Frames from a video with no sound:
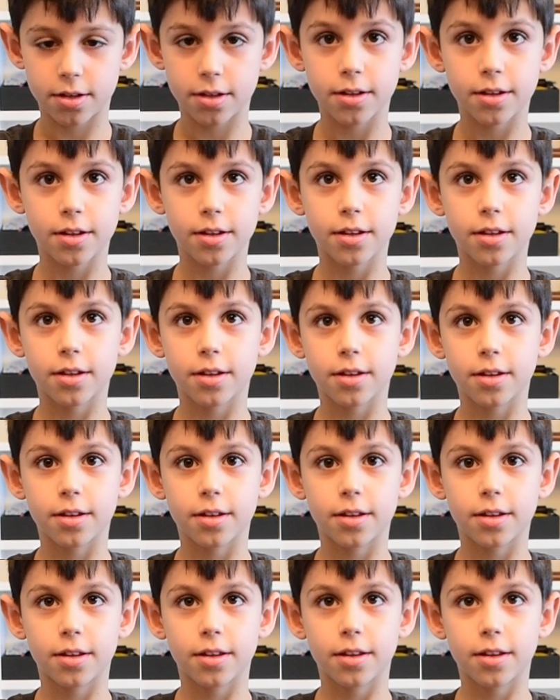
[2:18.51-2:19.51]

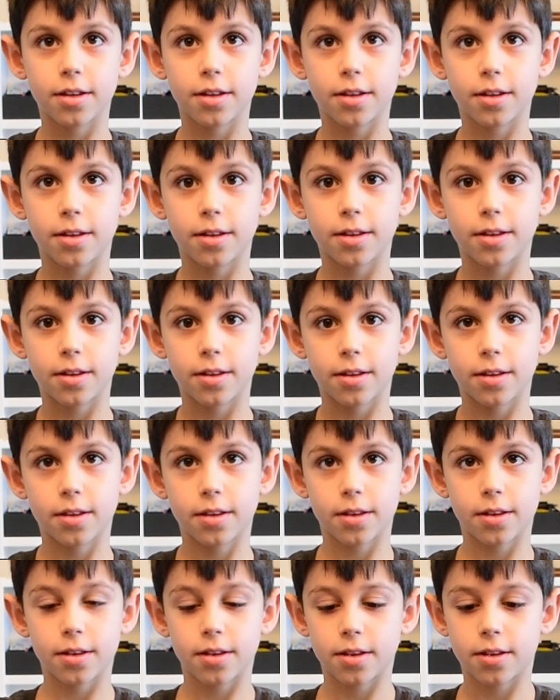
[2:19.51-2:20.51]

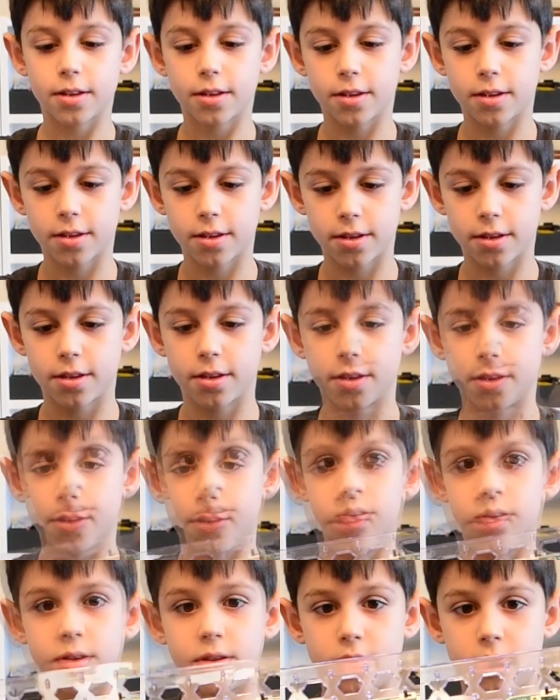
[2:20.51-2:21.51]
(silence)